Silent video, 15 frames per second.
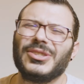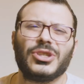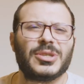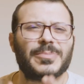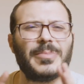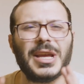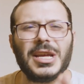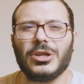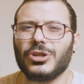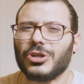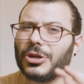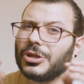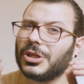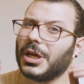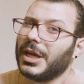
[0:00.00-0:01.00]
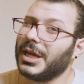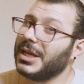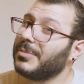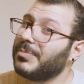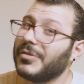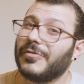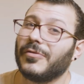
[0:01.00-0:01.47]
just make sure to
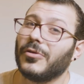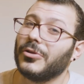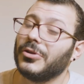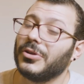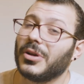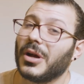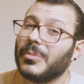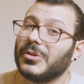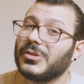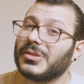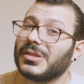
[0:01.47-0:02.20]
eat before you come on